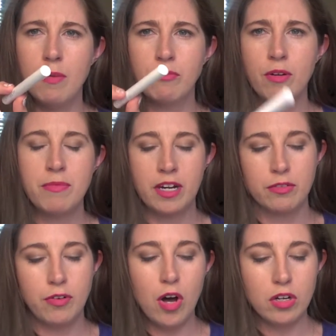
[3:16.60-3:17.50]
from their
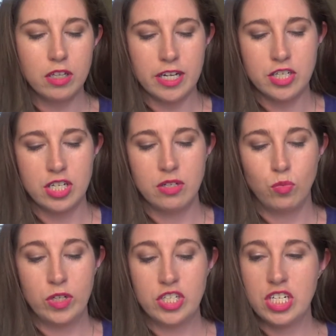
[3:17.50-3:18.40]
fall collection,
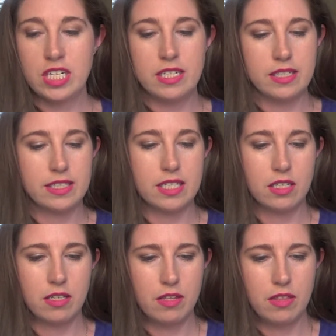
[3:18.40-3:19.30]
which is
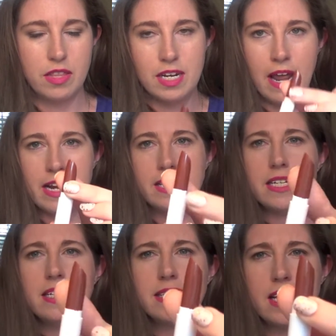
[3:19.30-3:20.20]
the
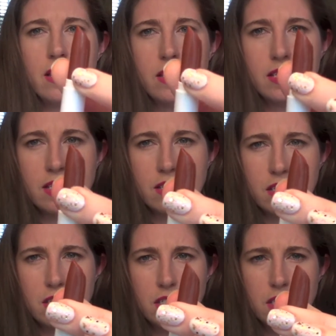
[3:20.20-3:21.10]
90s, and this
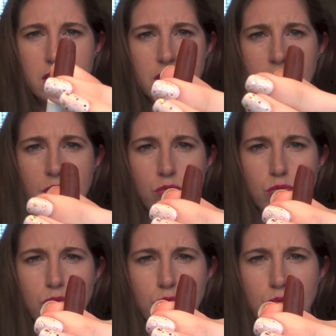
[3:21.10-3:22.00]
is
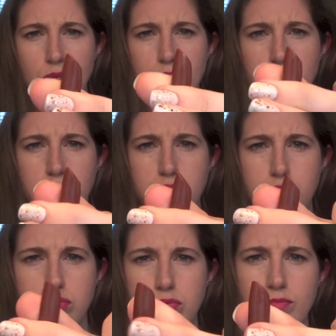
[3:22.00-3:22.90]

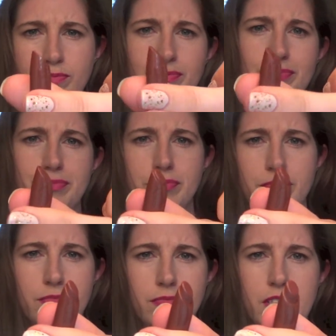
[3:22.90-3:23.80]

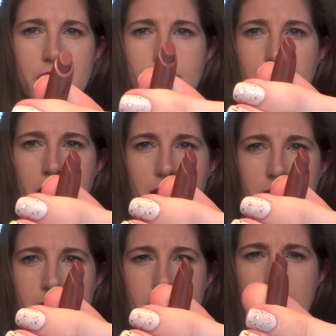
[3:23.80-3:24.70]
what it
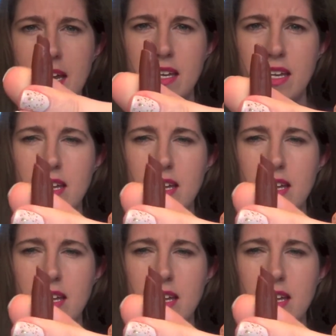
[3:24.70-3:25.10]
looks like.